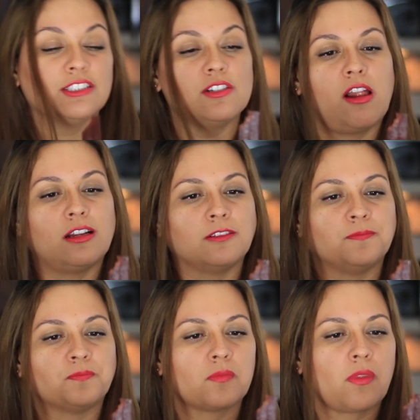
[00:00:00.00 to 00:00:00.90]
Ugh.
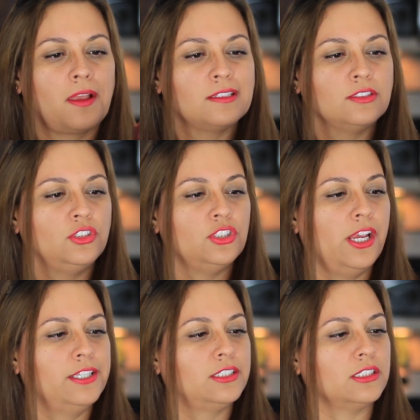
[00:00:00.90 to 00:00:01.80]

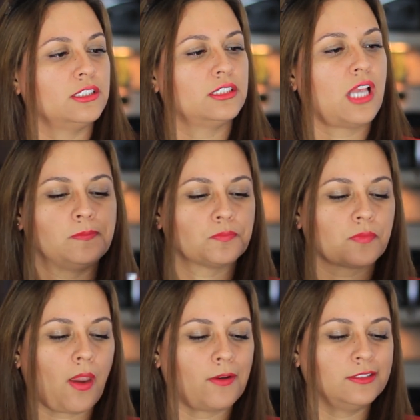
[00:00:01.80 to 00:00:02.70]
Jesus.
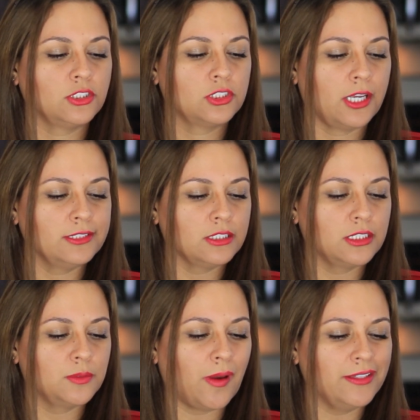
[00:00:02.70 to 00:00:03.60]
It just tastes
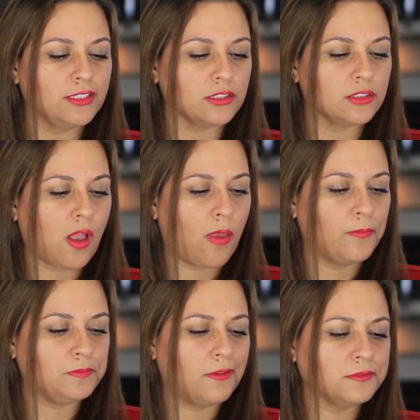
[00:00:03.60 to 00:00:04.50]
like spices.
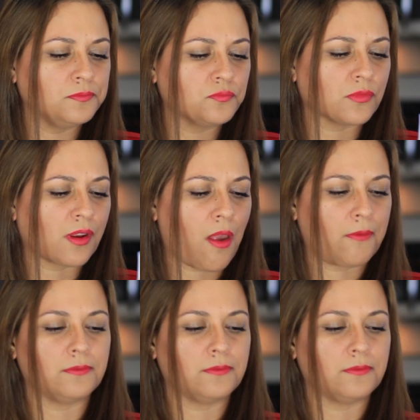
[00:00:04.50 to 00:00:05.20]
Mmm.